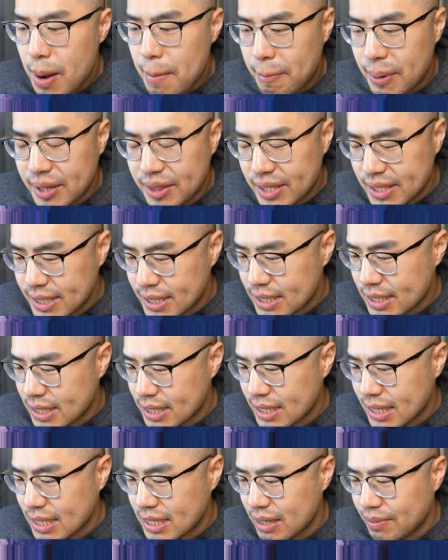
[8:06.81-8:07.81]
But this is
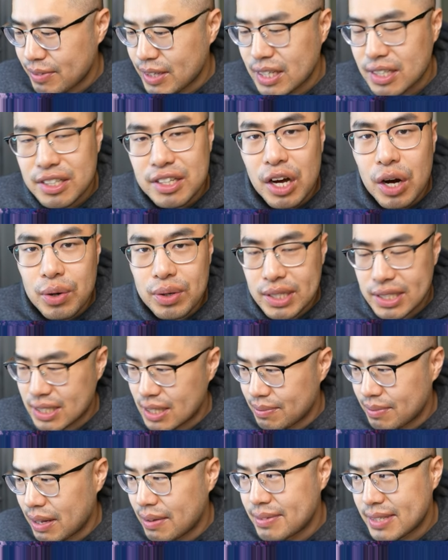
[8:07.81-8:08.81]
just like something to know, because
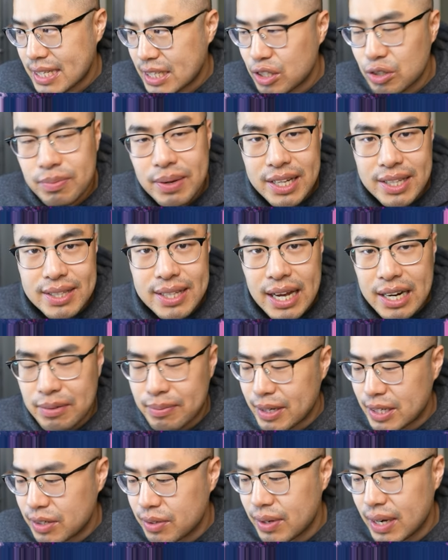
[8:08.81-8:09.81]
sometimes they do make the
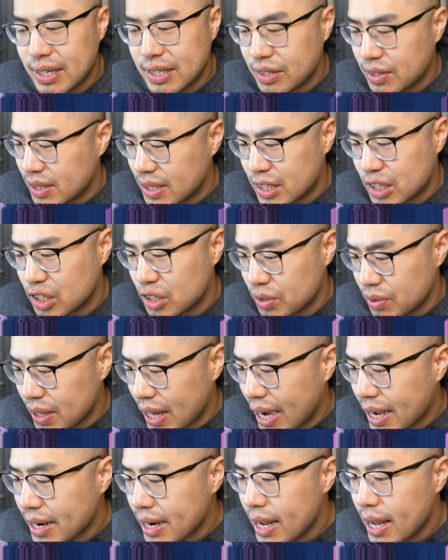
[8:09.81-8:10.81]
Dynamundo and you can just do
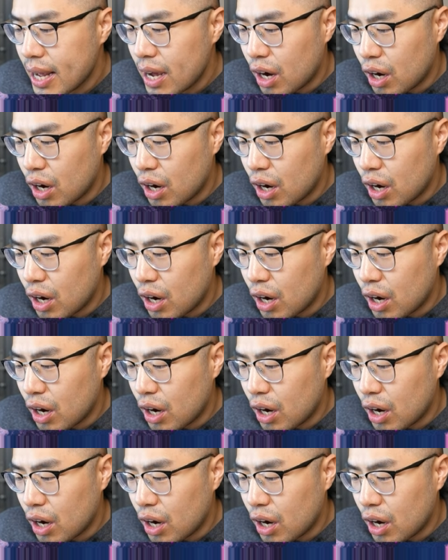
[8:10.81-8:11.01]
that.